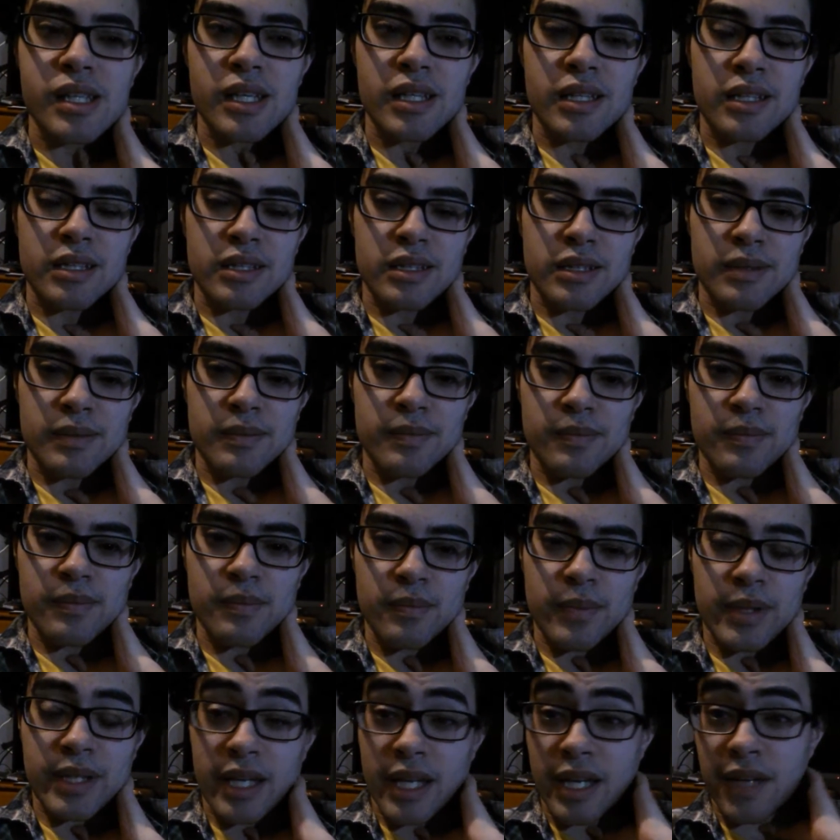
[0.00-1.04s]
Um,
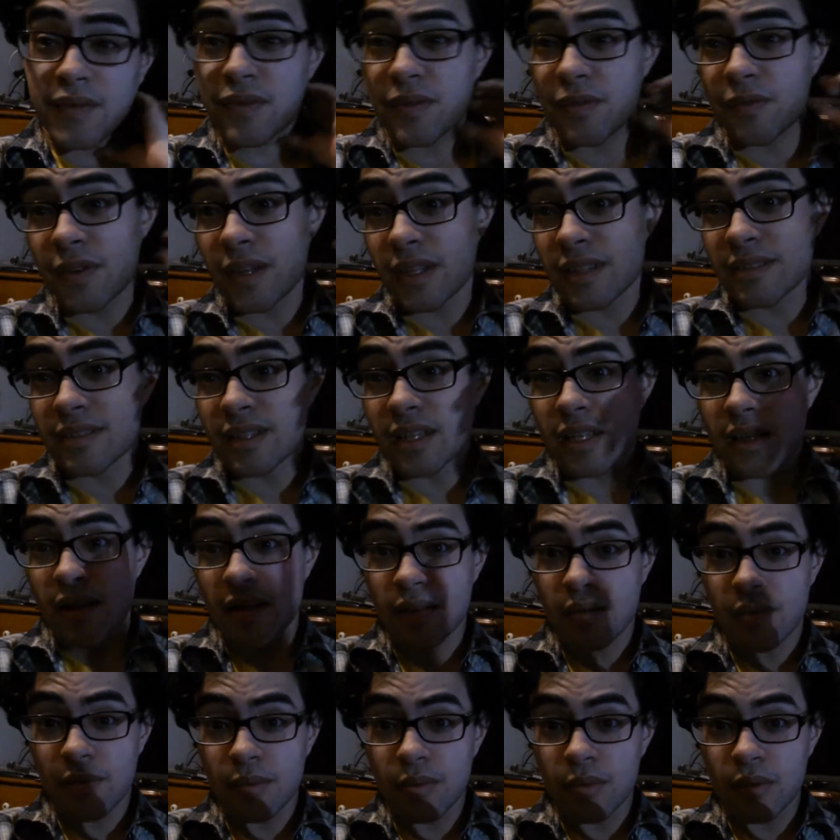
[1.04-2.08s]
but yeah, I have to fix
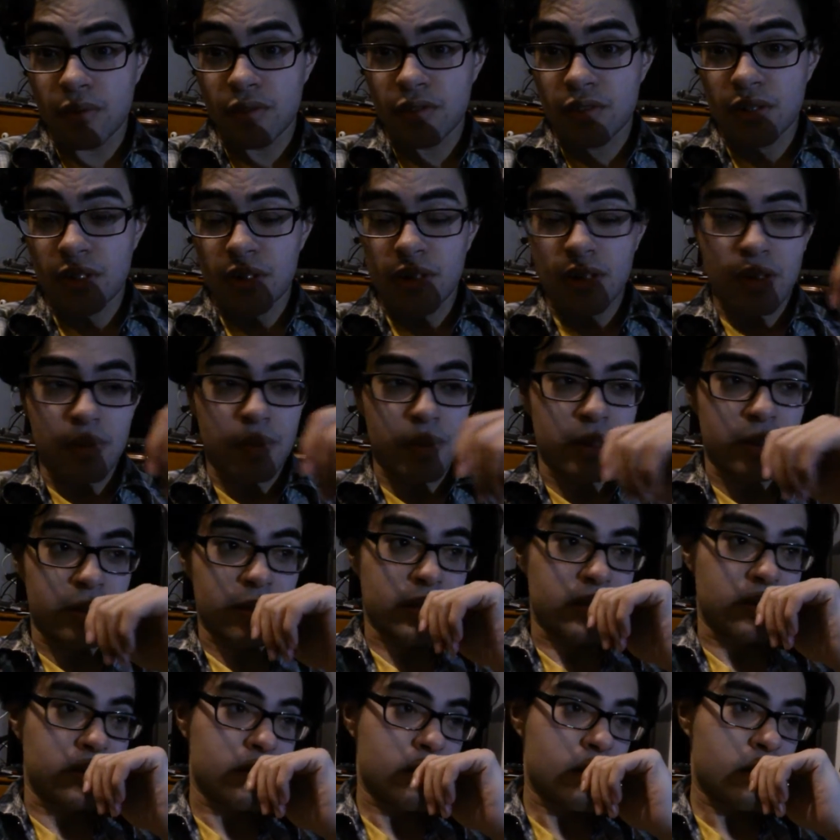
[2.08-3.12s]
that remote starter
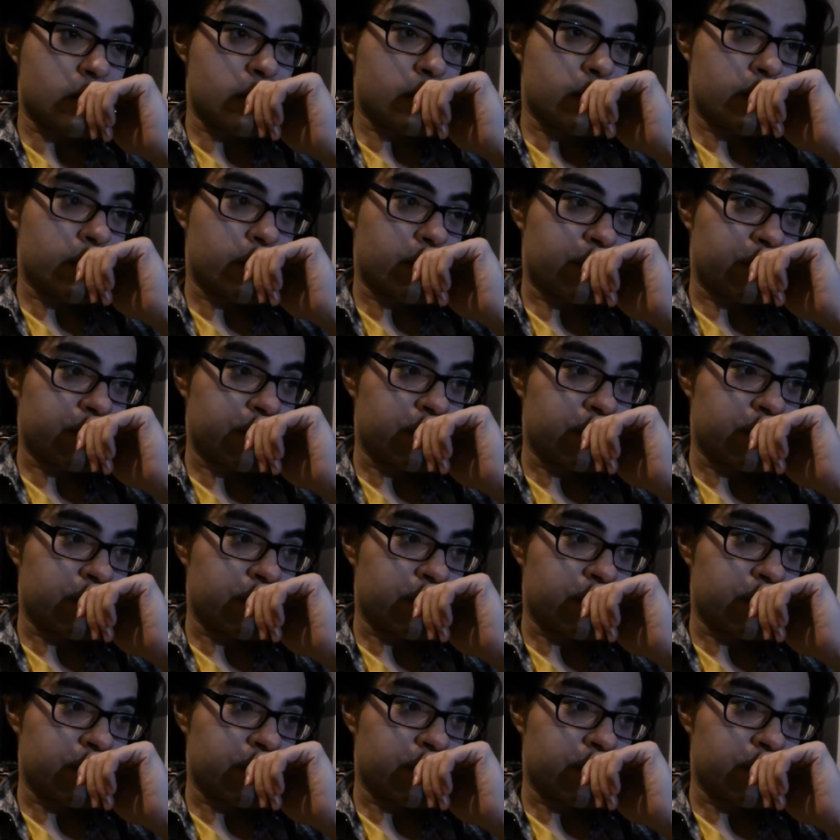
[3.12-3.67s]
because um,